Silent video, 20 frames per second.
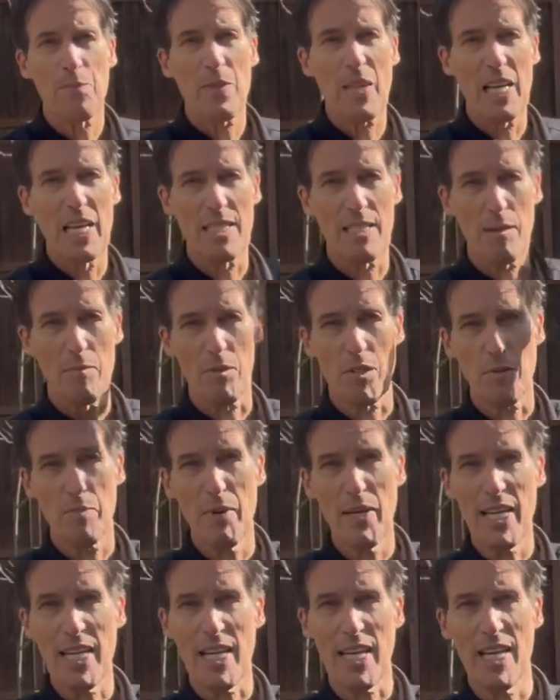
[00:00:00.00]
As I'm
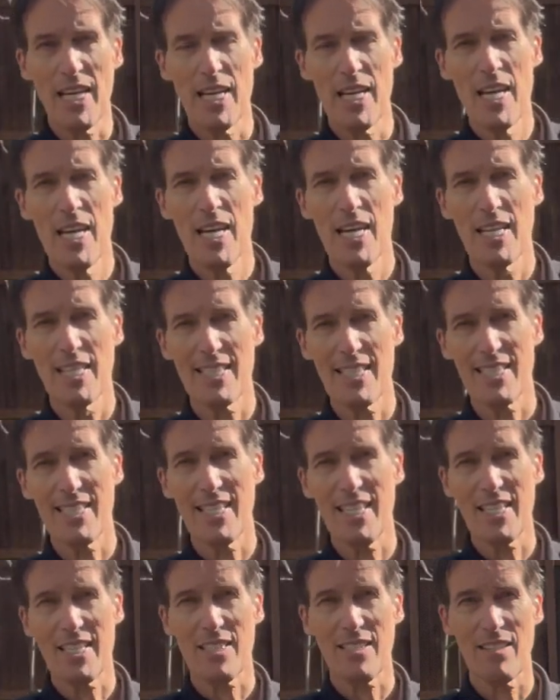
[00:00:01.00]
spinning it, as this
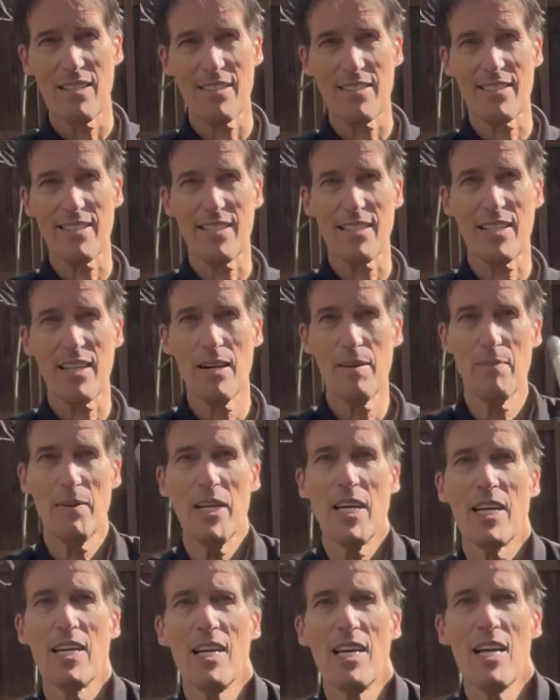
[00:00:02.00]
thing starts to come
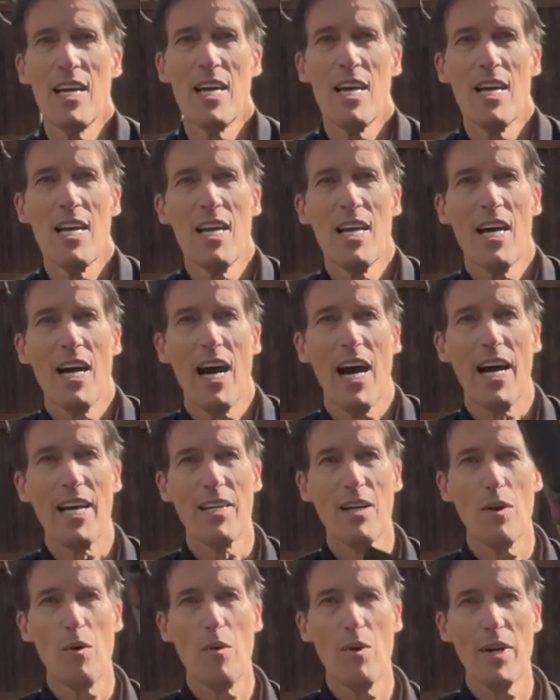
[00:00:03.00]
in, I
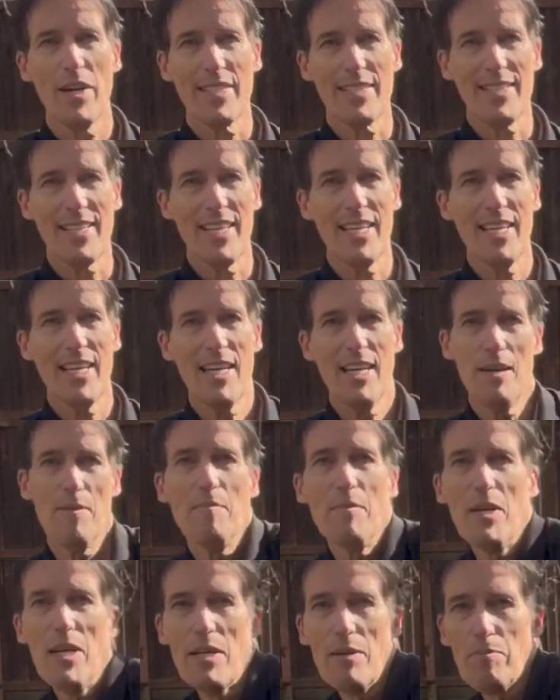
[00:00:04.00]
don't want it to hit
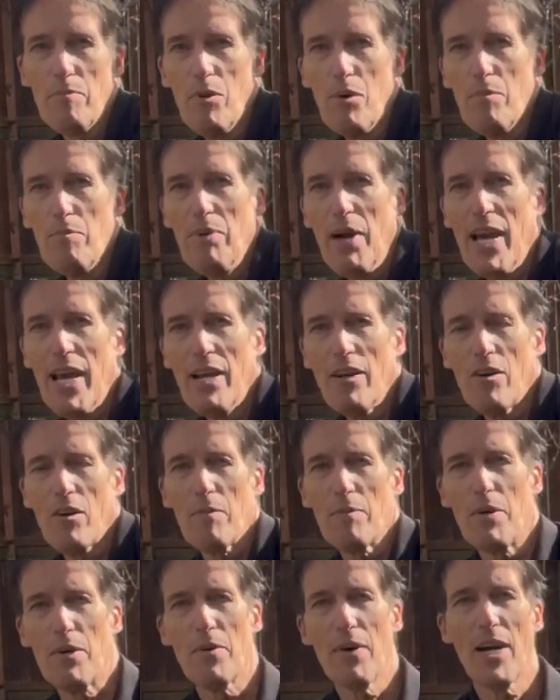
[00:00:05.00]
me and put paint on
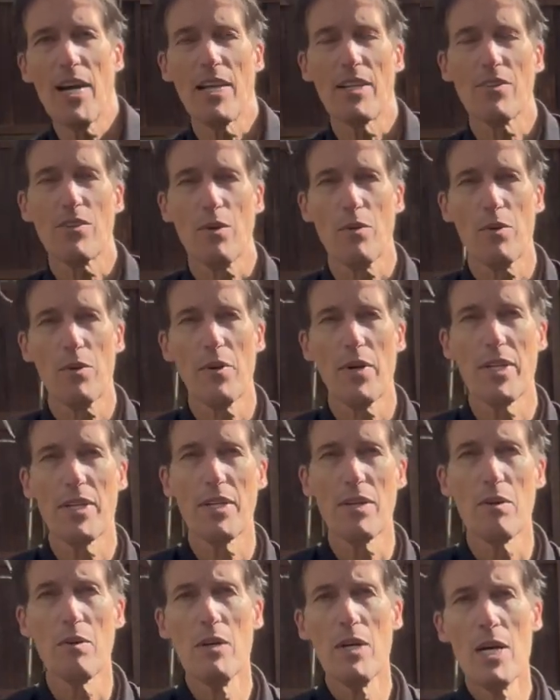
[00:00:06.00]
me, right? So what
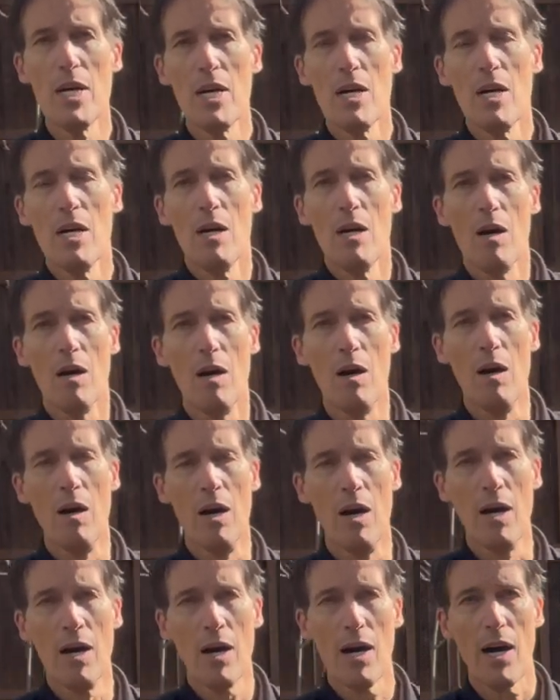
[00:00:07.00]
do?
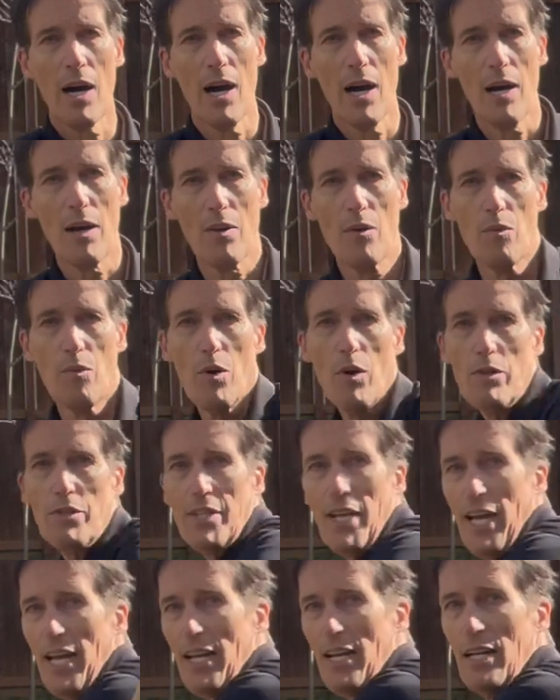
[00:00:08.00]
I
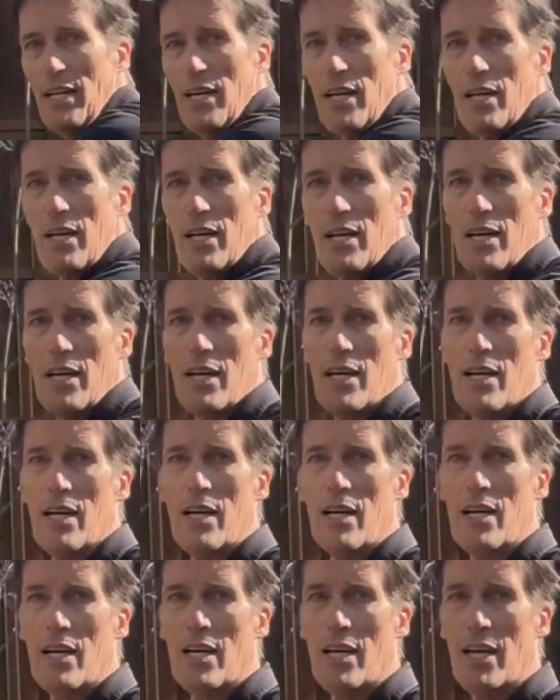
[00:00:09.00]
rotate,
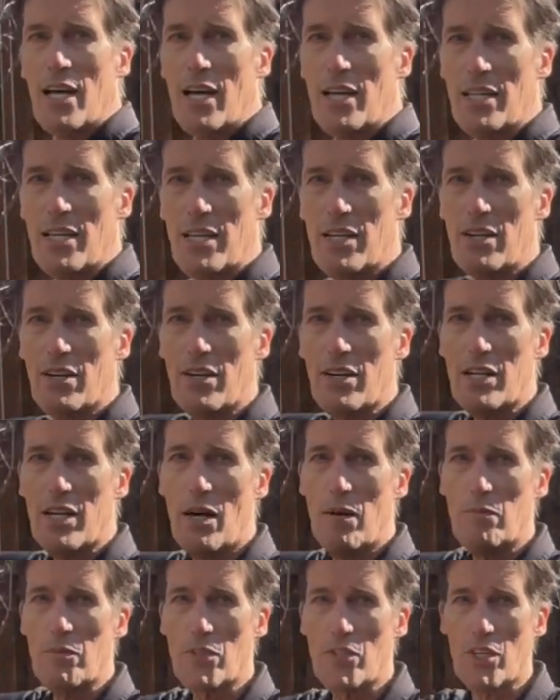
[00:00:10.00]
and then here it
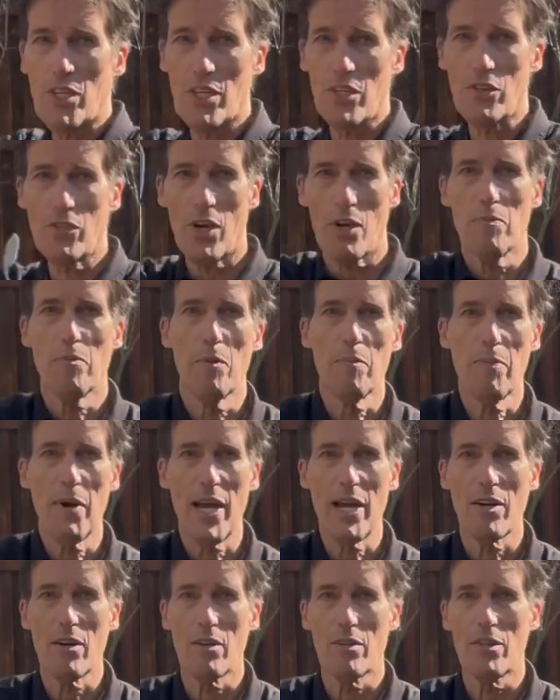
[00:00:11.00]
comes. It's going to try to put
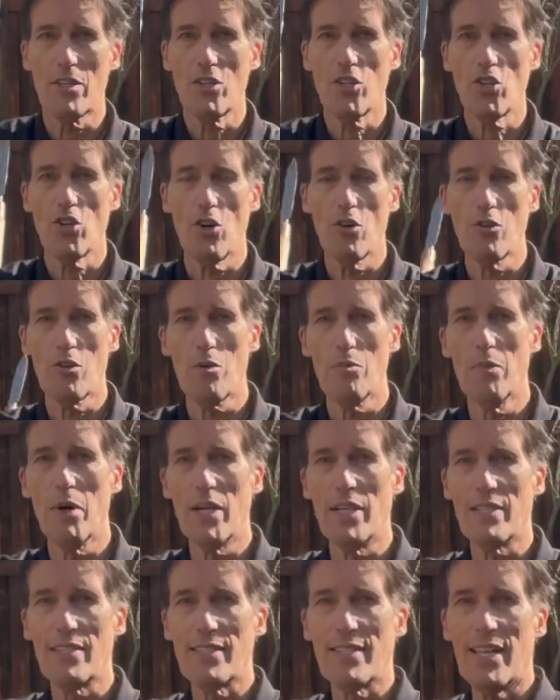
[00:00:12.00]
paint on this shoulder, but
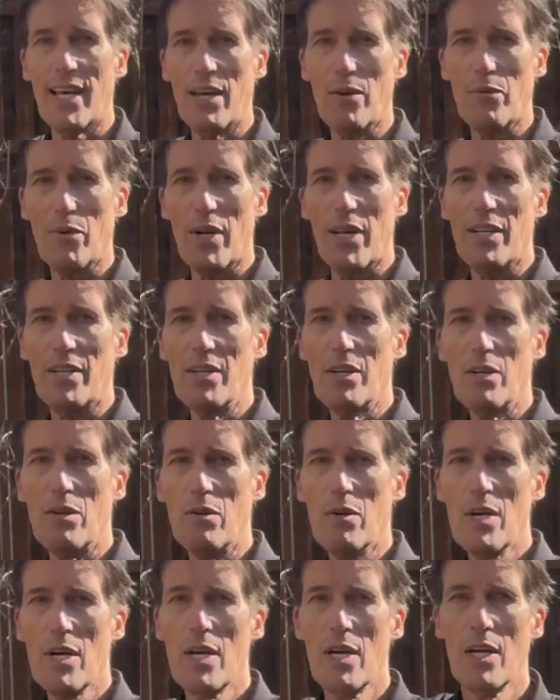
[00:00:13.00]
instead what I do
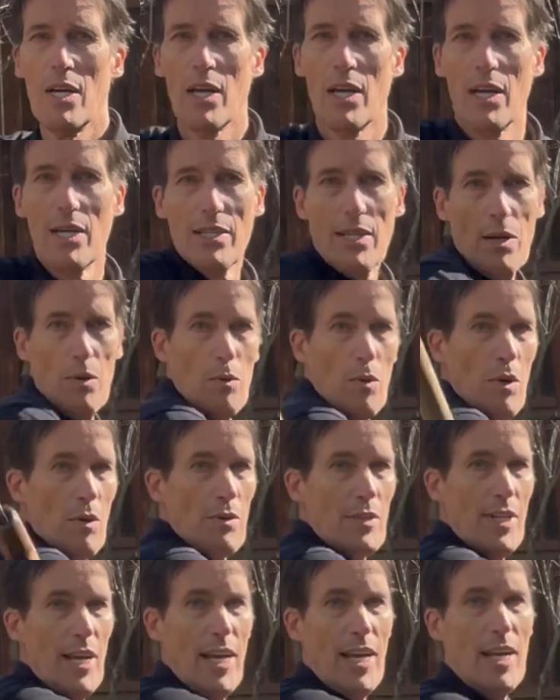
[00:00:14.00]
is I
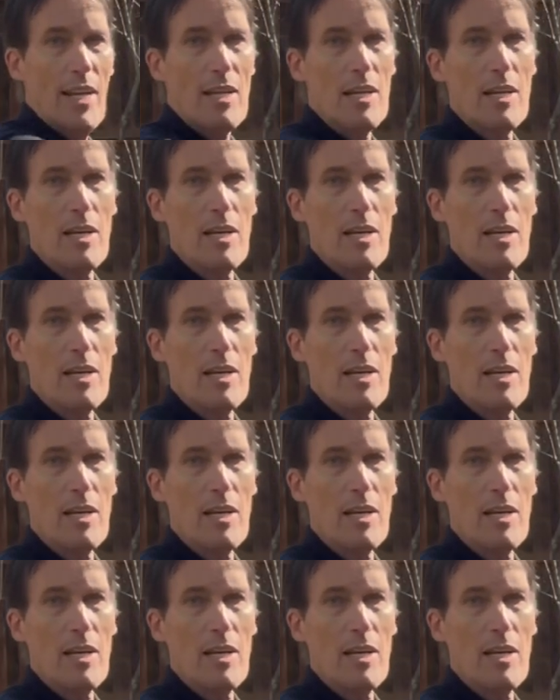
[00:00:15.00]
rotate,